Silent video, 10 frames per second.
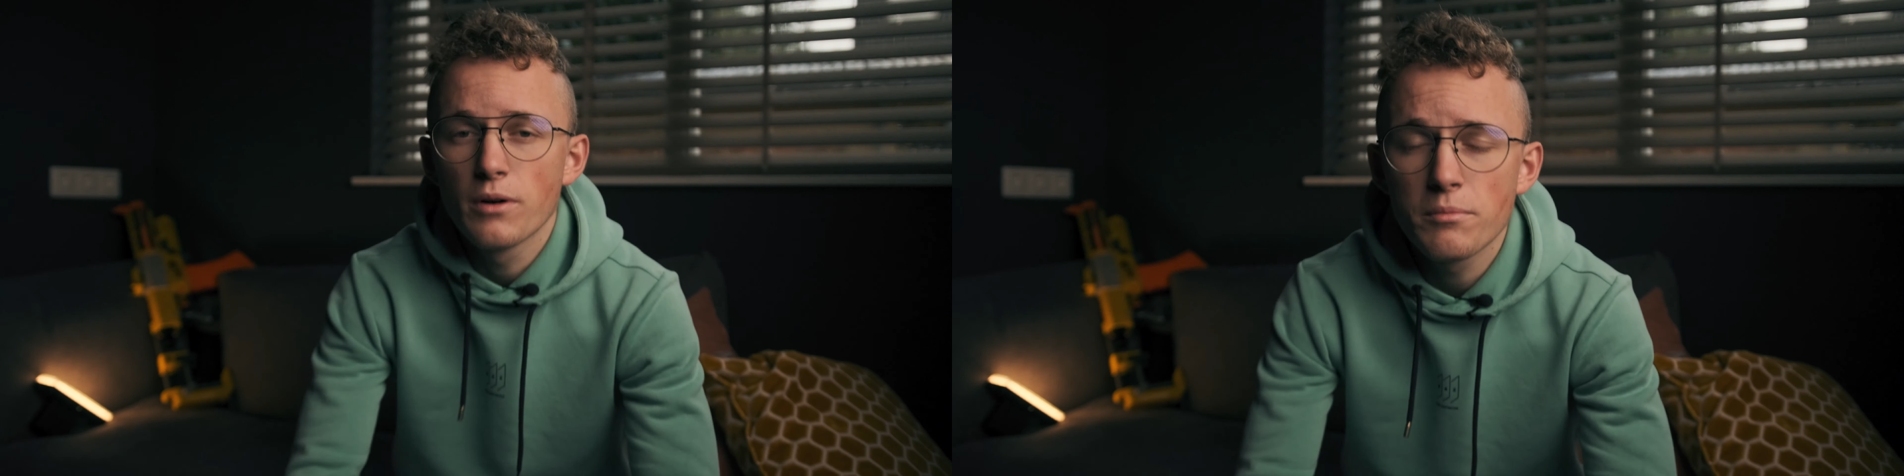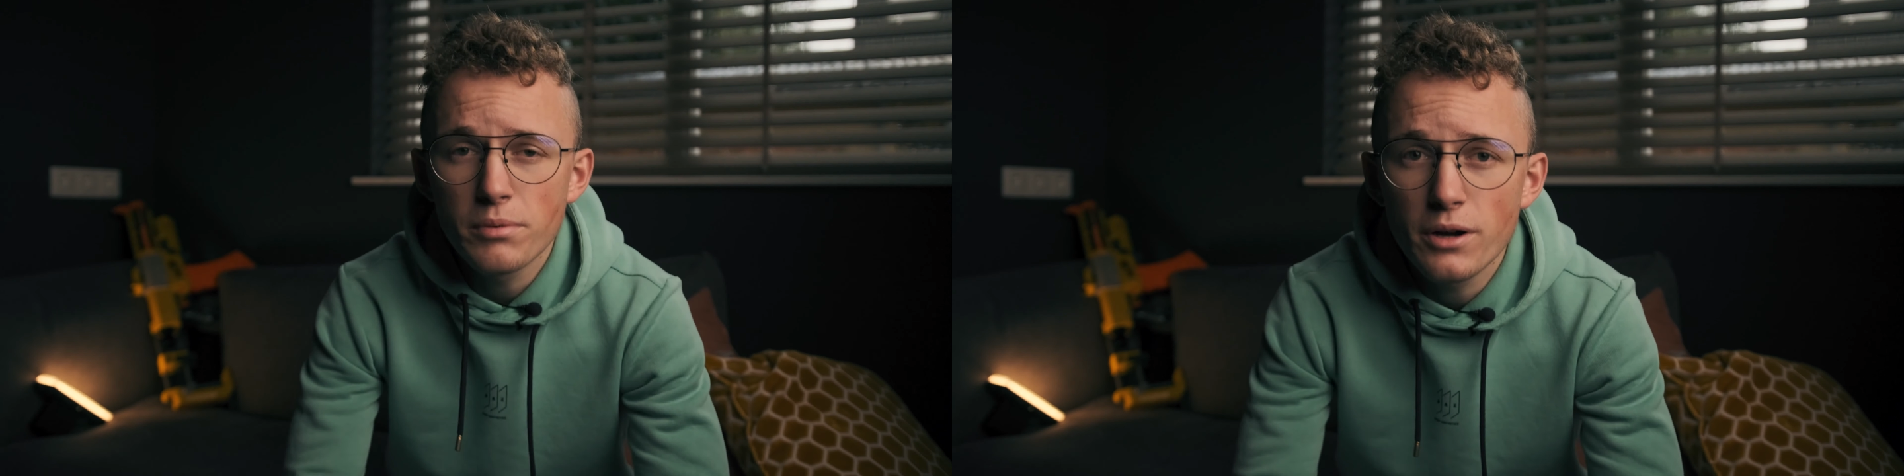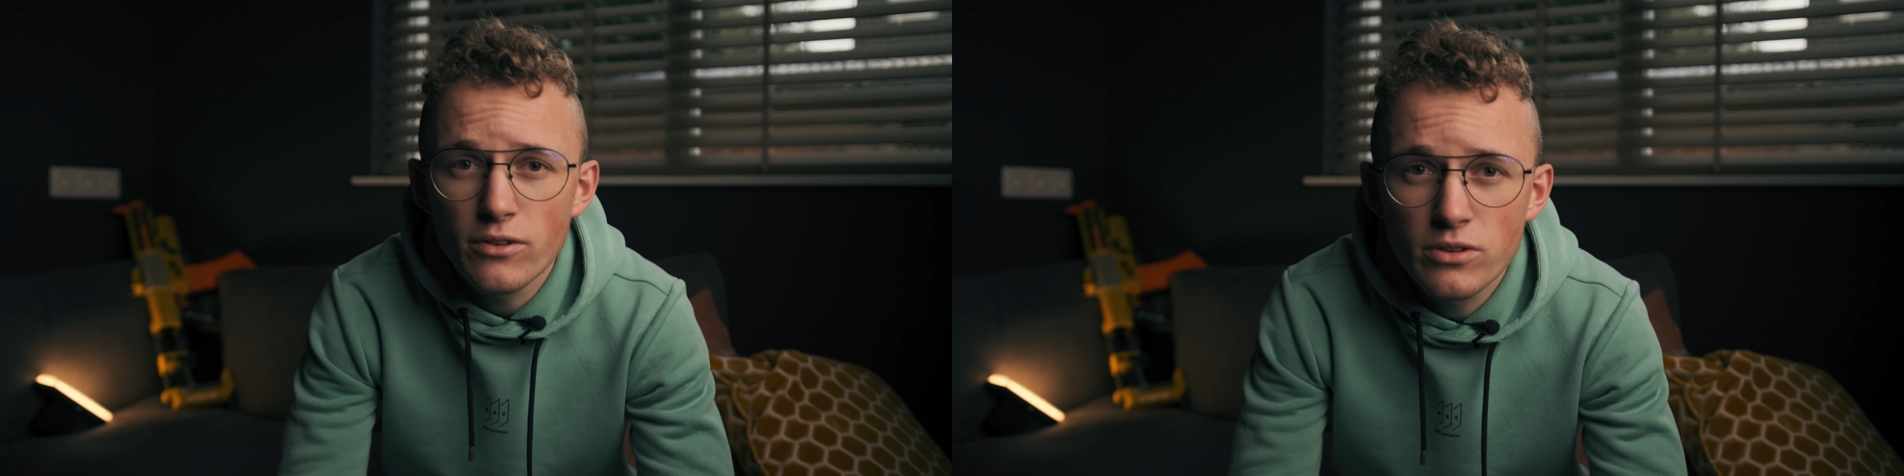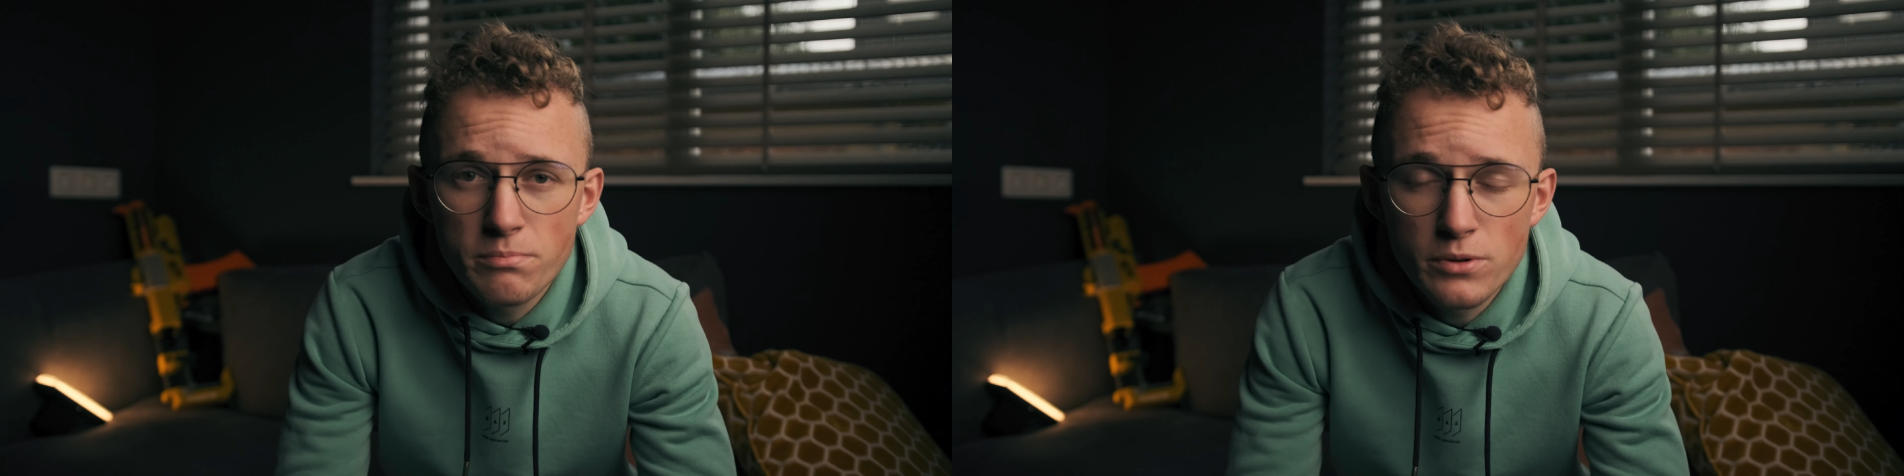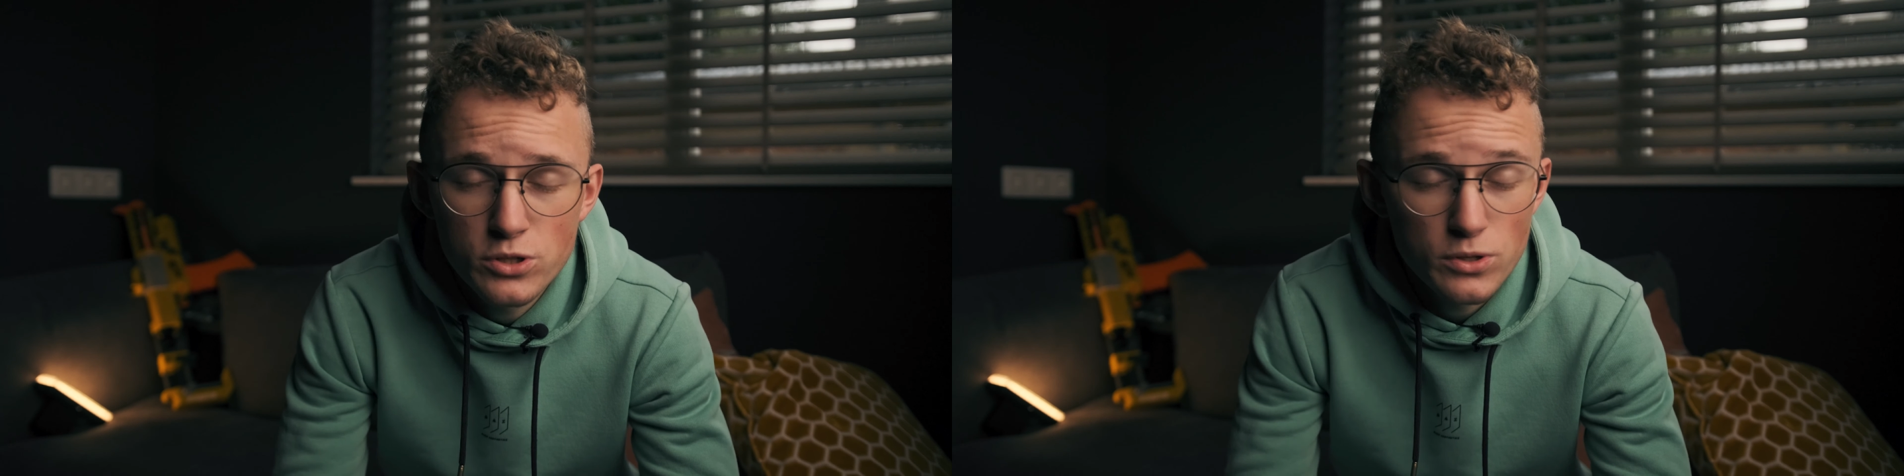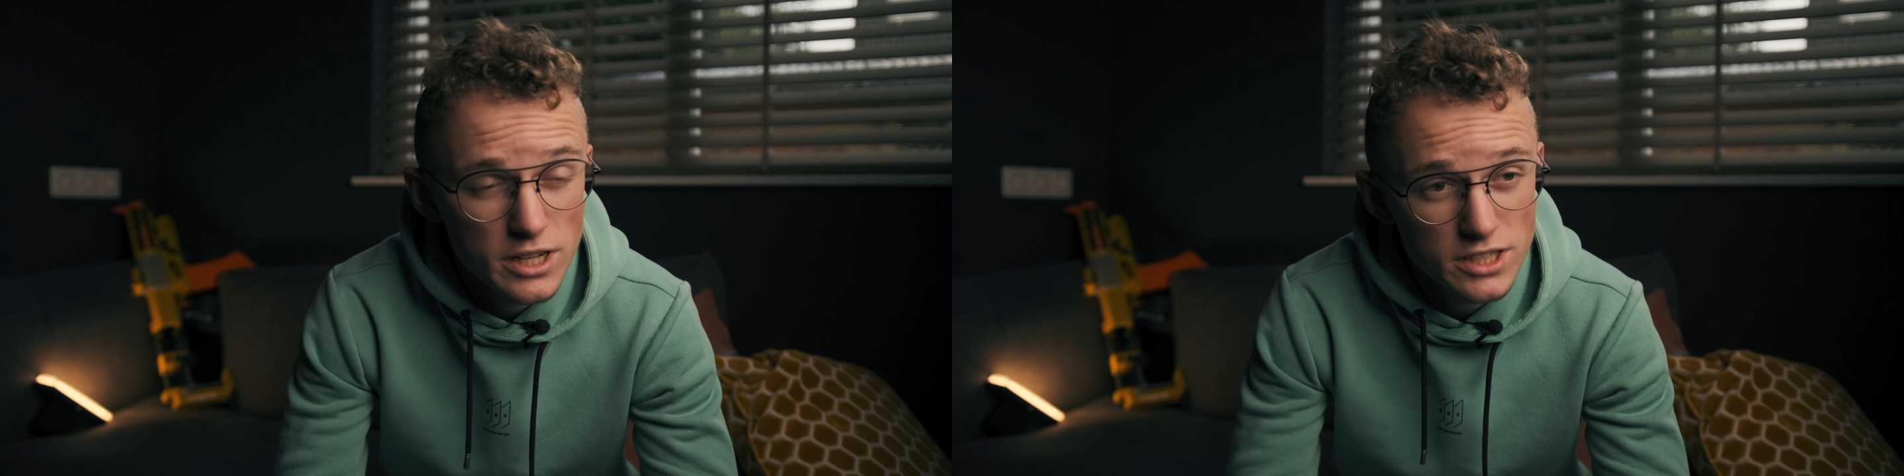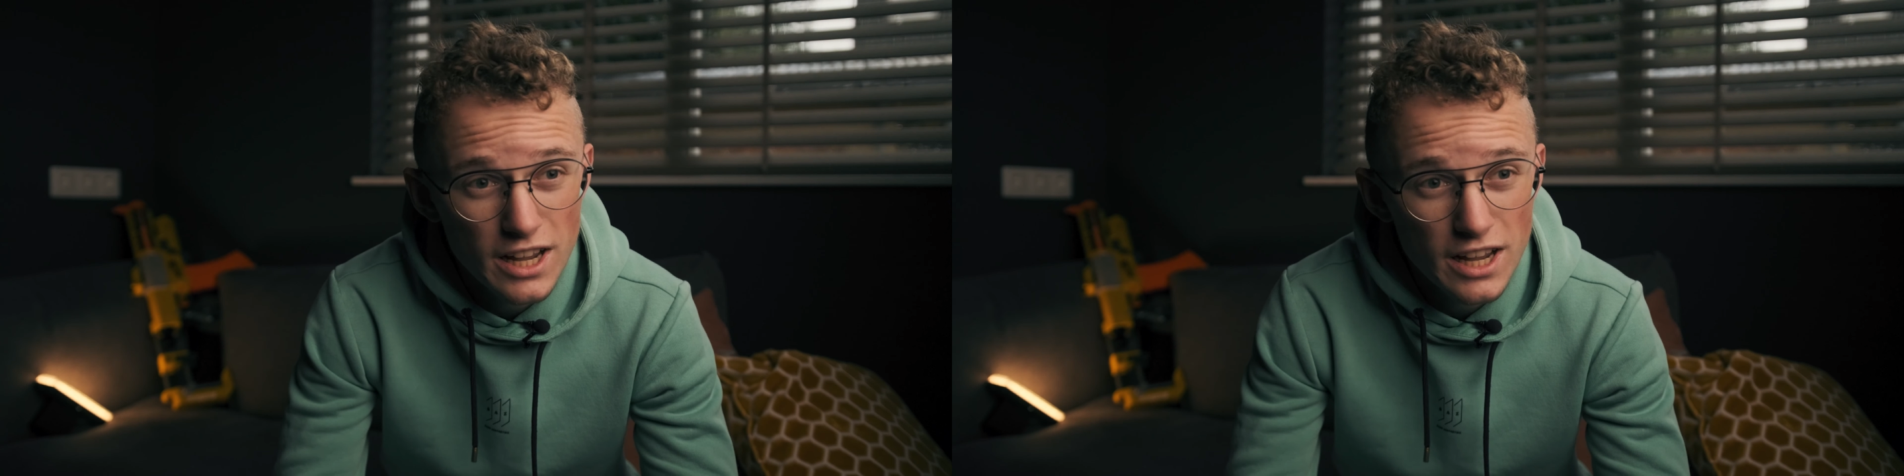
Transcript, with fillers: One part of the puzzle has